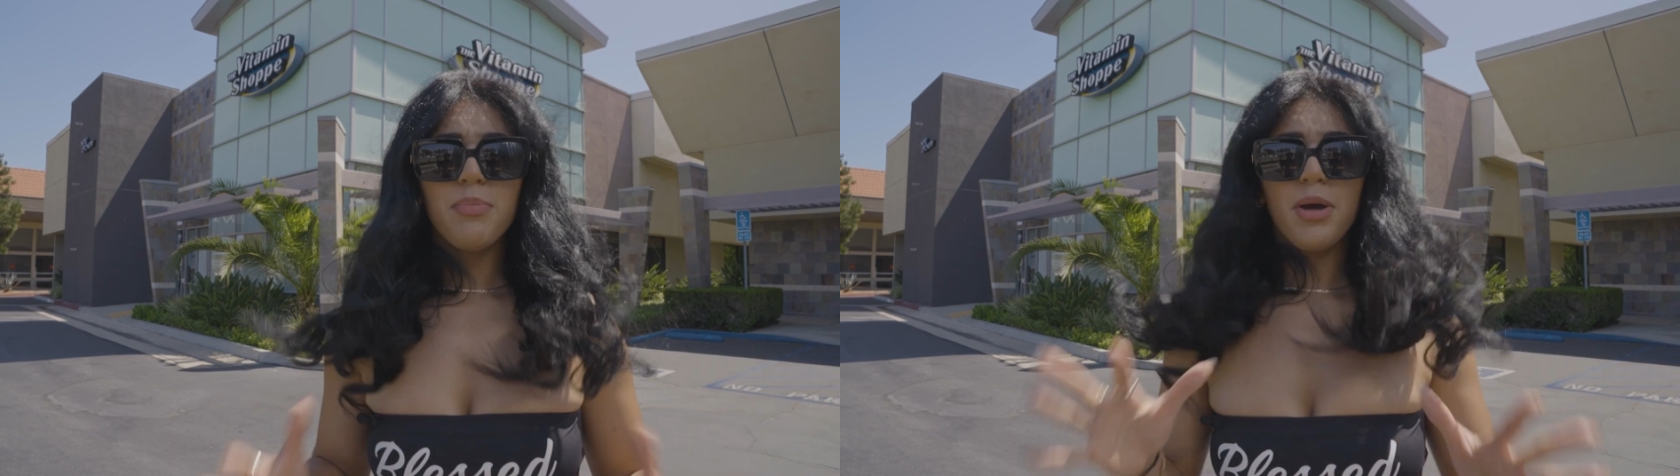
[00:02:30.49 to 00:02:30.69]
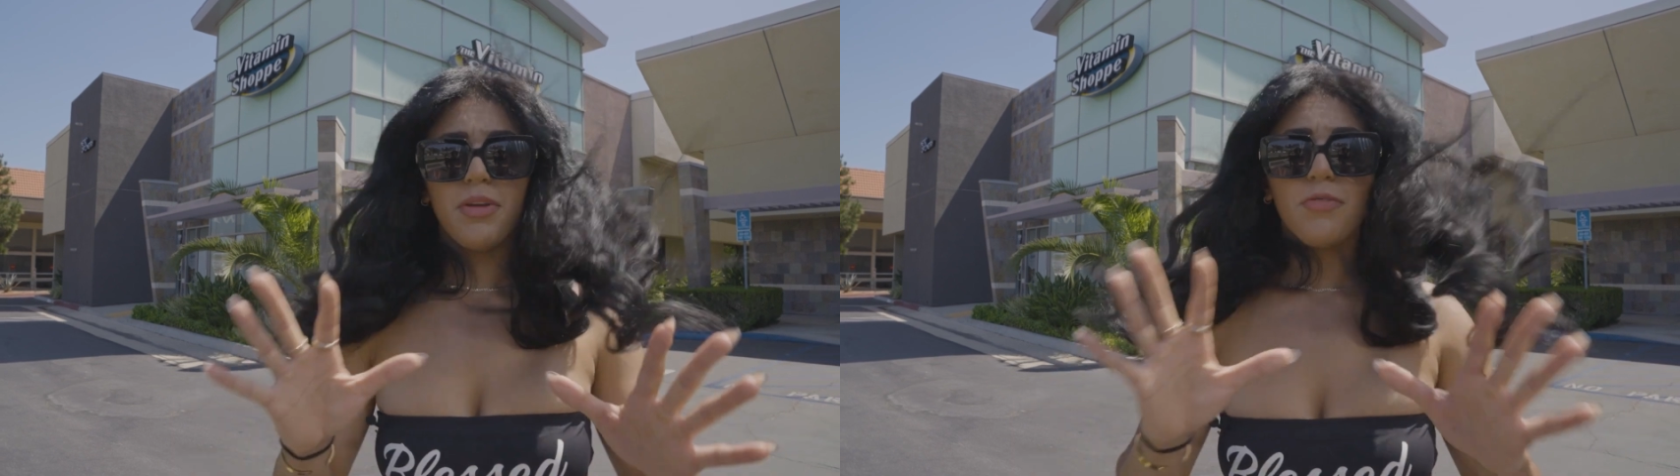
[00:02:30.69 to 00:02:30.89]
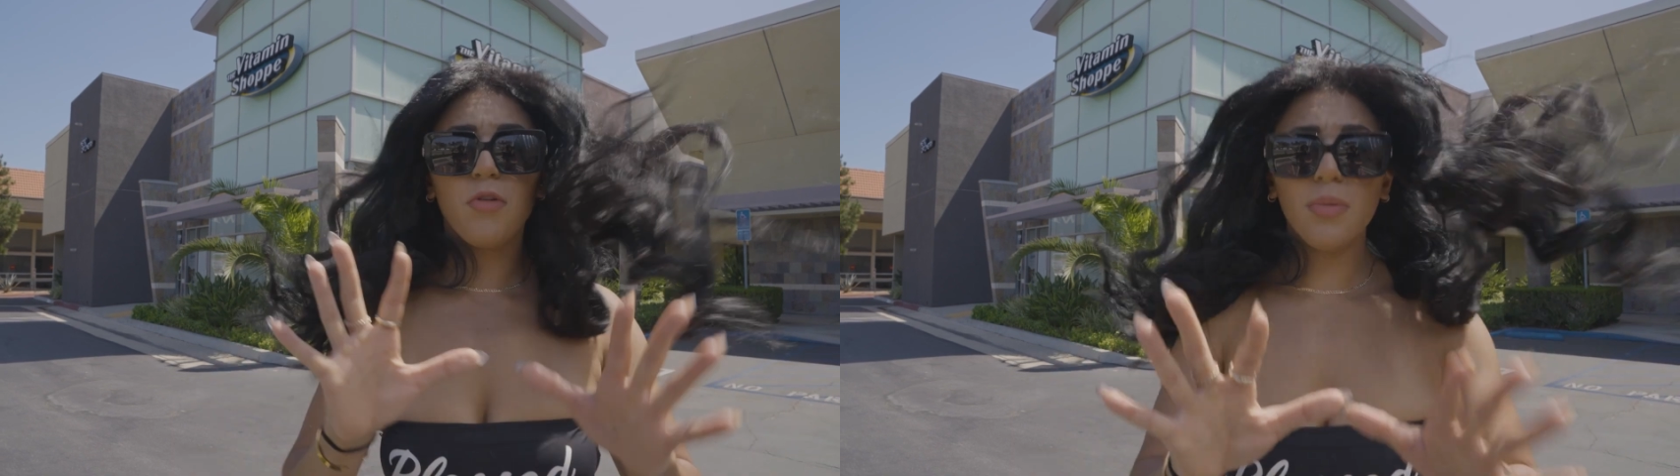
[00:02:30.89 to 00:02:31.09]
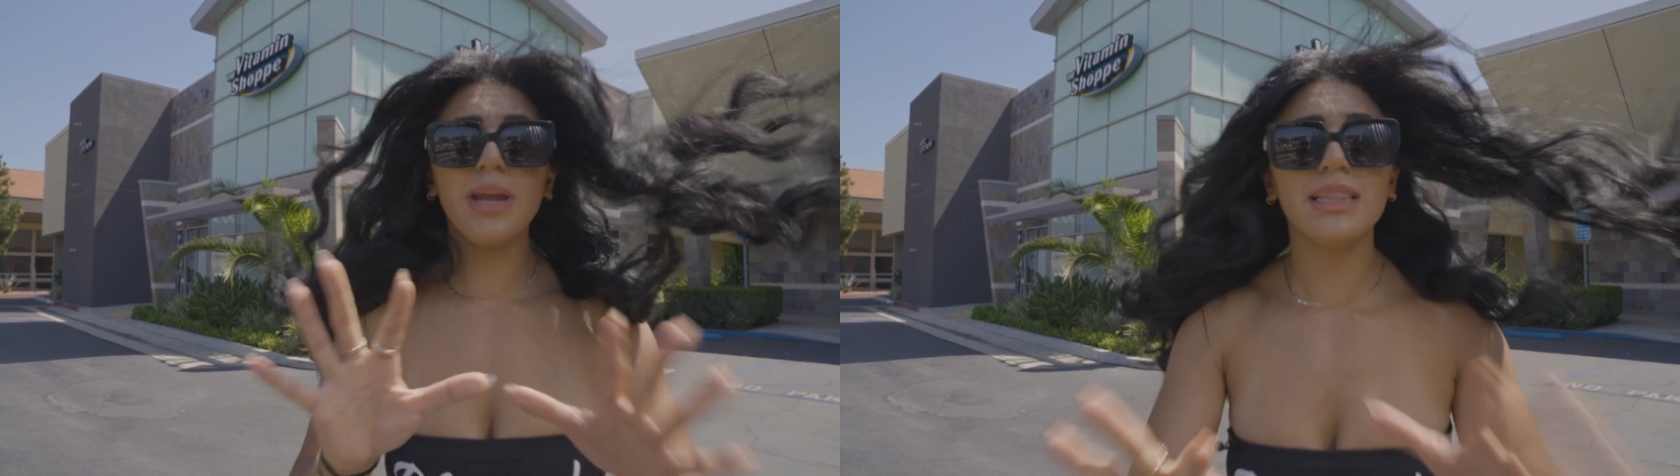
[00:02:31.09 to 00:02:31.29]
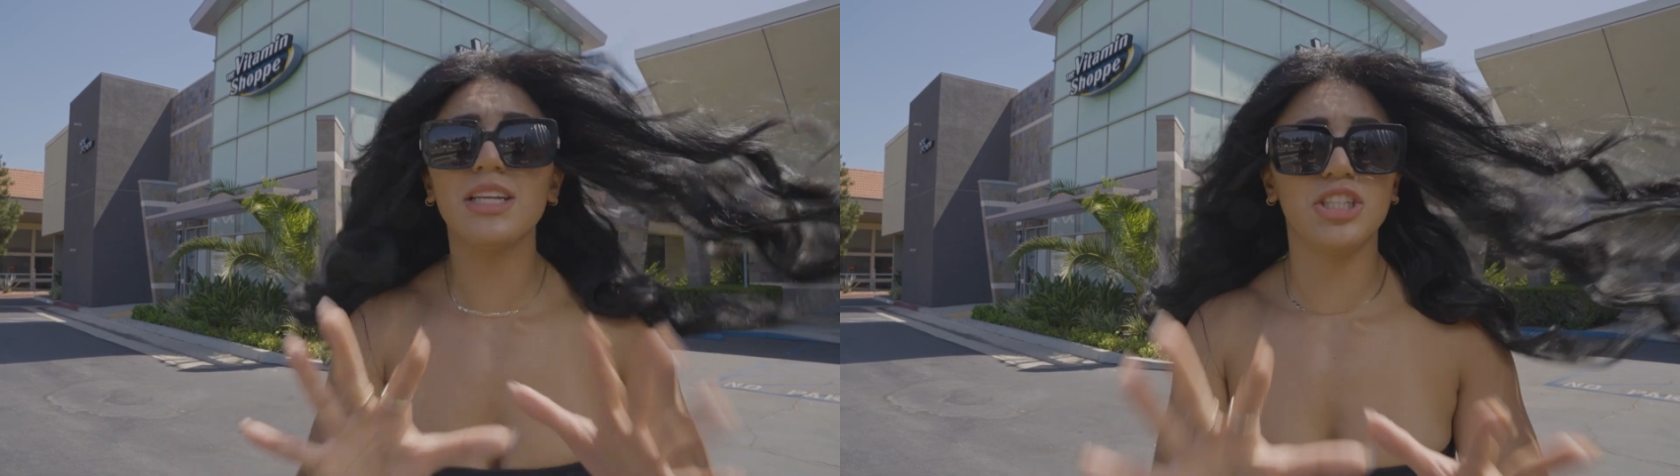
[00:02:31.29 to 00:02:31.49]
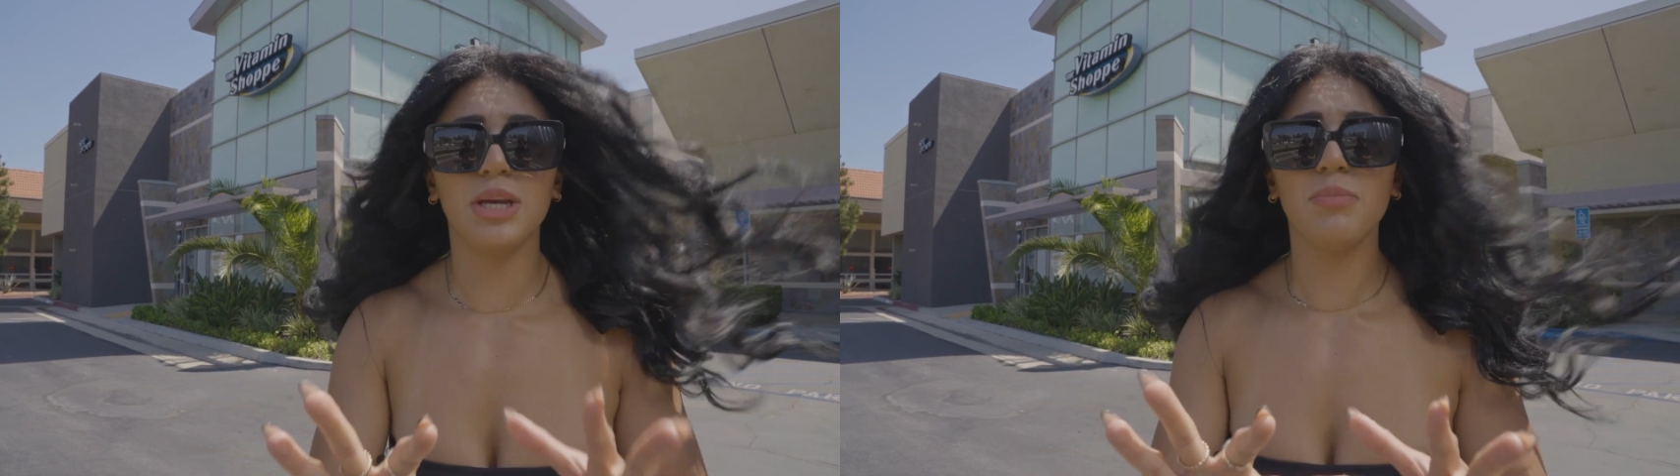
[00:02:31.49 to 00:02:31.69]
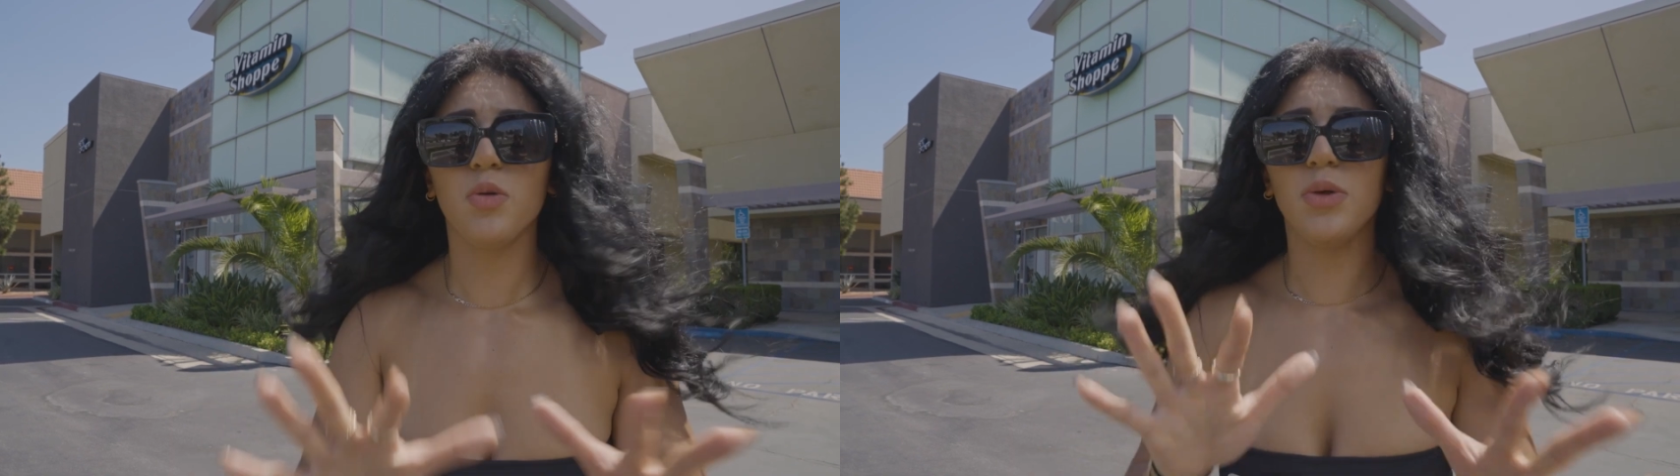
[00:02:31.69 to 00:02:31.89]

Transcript: but before we hit the gym,